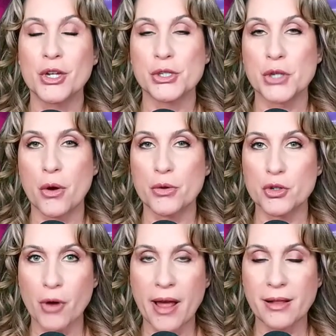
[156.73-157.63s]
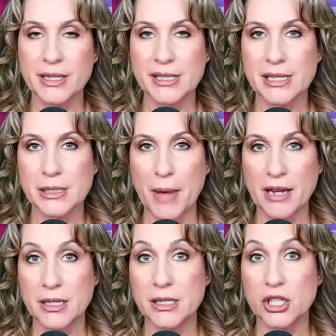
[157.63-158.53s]
So the trial is
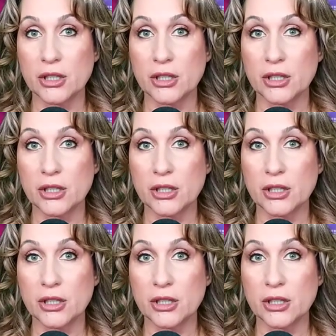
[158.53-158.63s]
expected